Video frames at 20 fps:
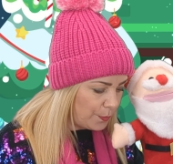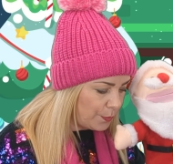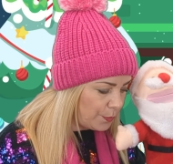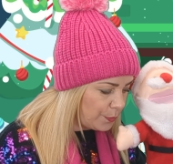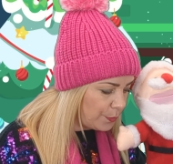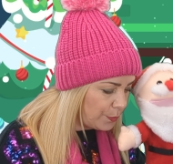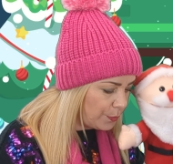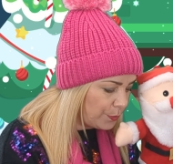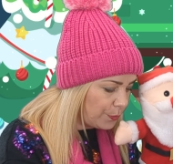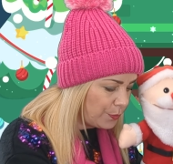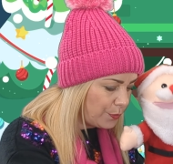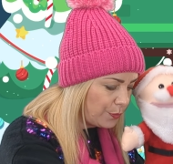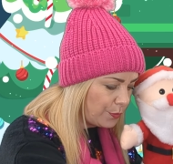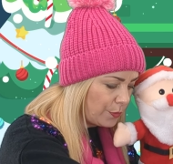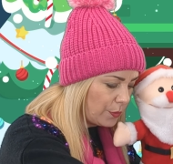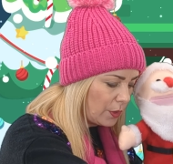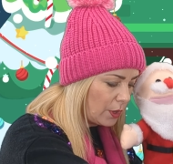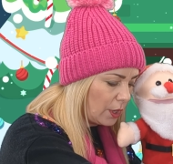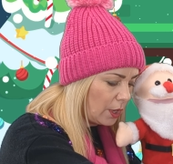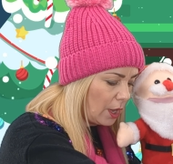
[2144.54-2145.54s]

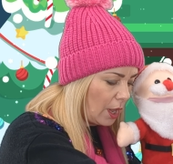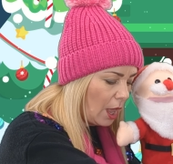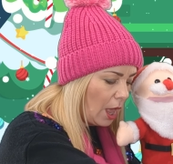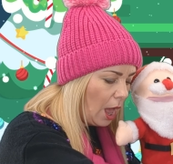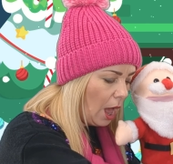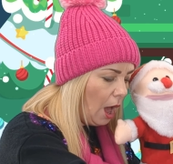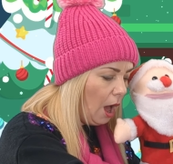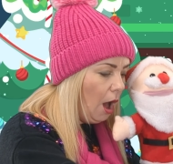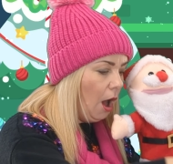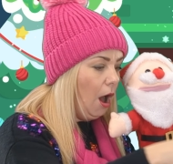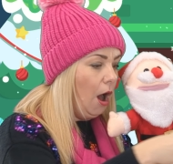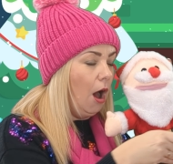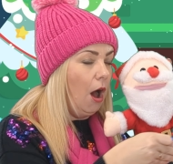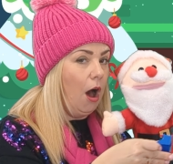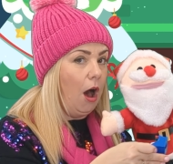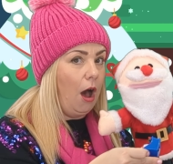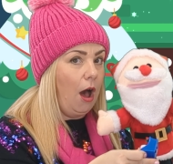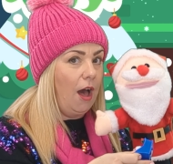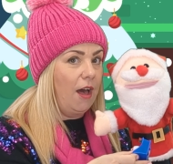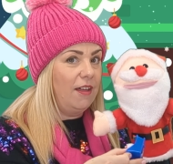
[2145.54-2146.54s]

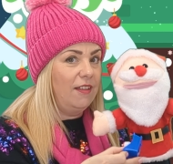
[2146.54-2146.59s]
Nothing is said.